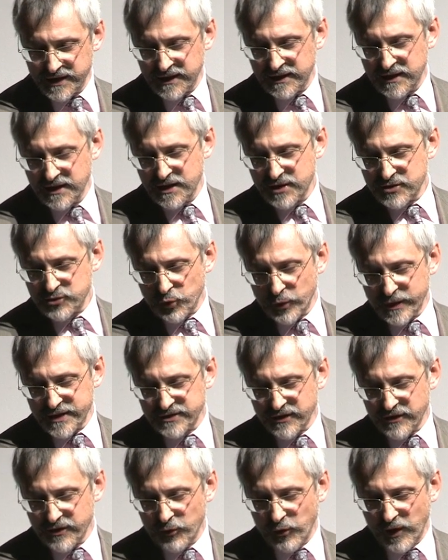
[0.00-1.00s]
and the
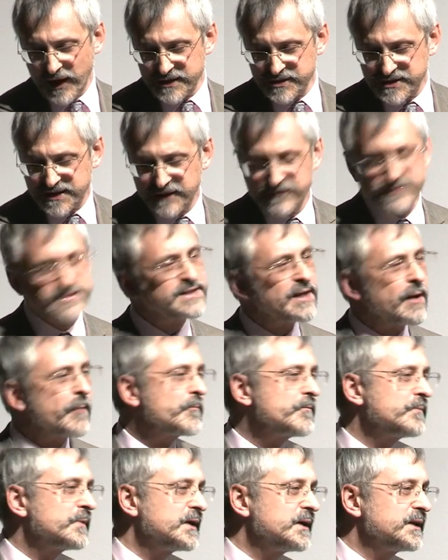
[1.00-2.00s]
drawings on the right give
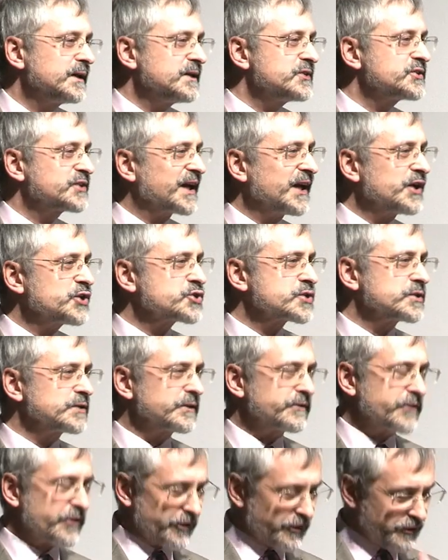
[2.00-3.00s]
some
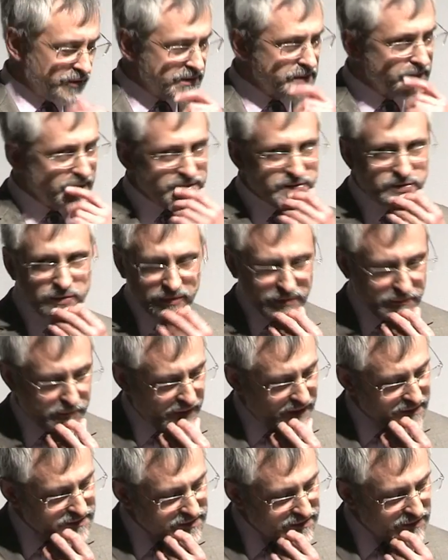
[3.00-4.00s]
indication of the three-dimensional
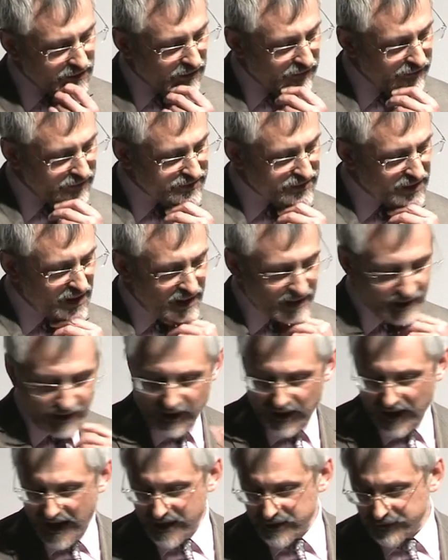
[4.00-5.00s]
complexity of it.
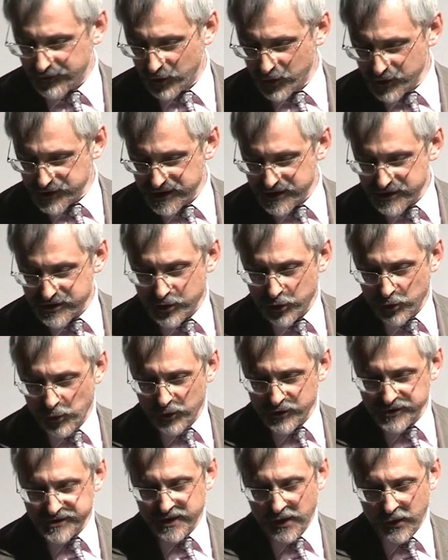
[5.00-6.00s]
And of course it's
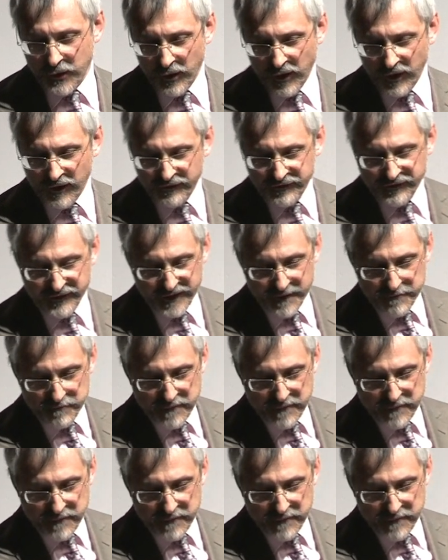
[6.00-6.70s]
true also of